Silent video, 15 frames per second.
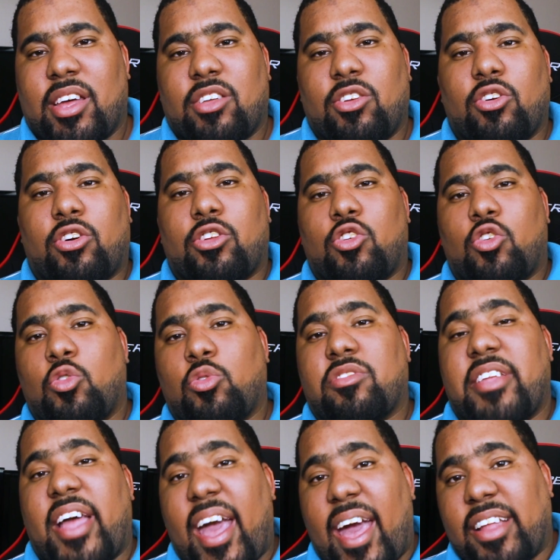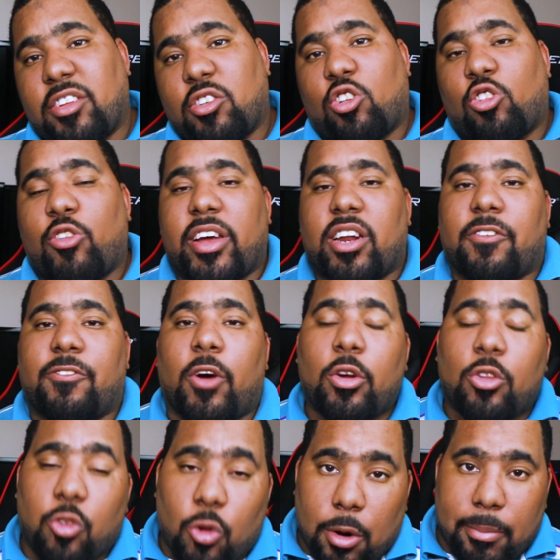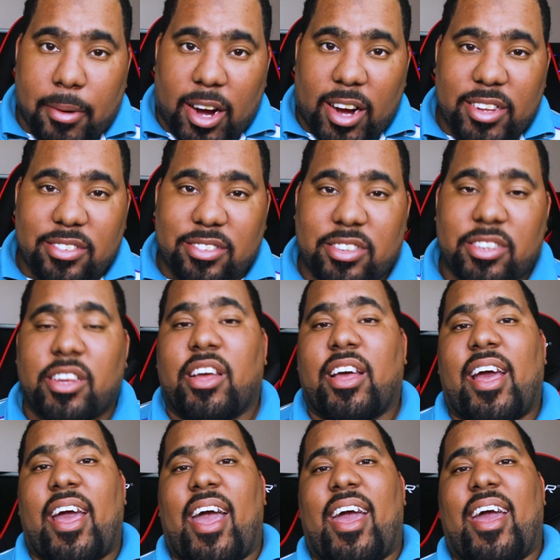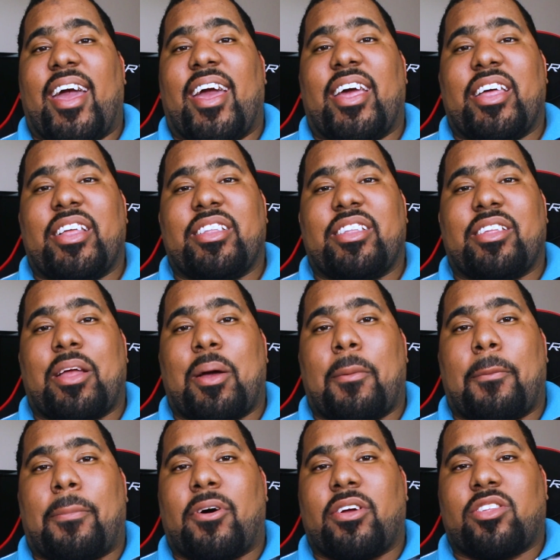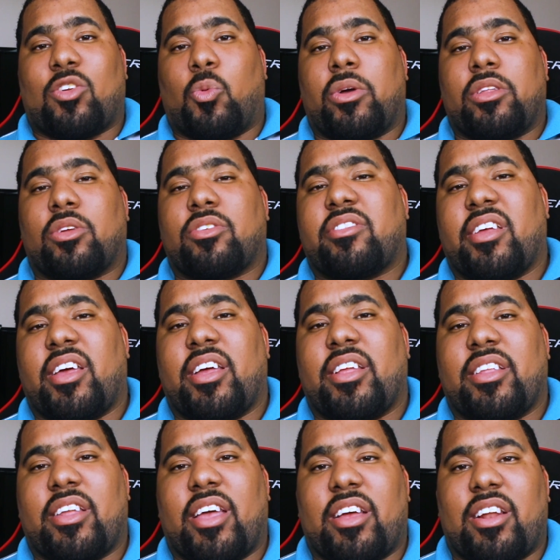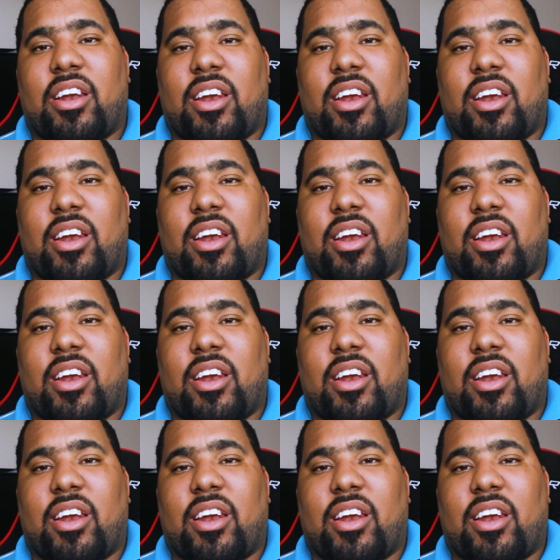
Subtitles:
You can use that, create a virtual box, and put the Windows 10